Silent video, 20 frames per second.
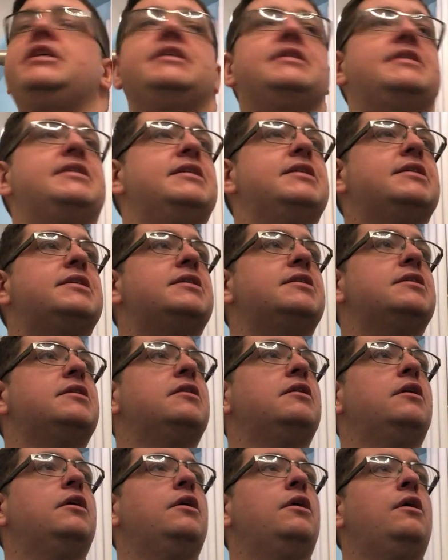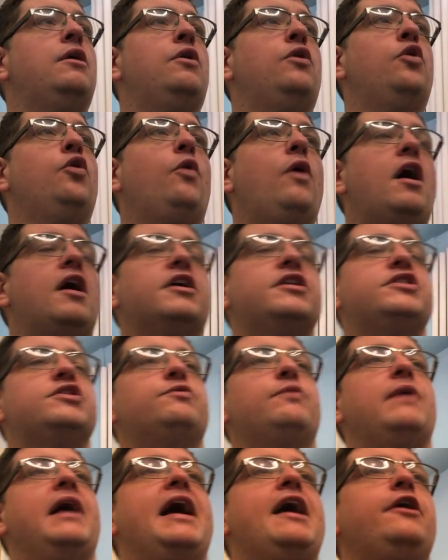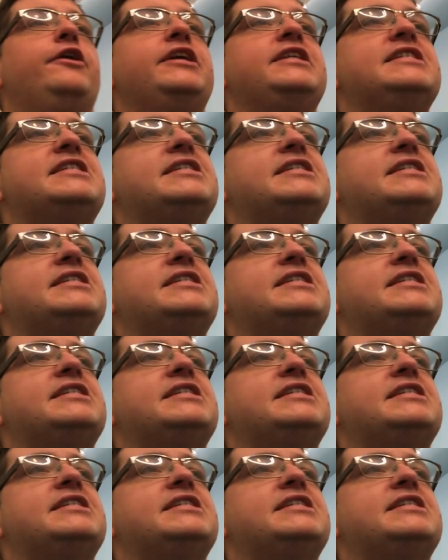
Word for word: Jesus who walks around in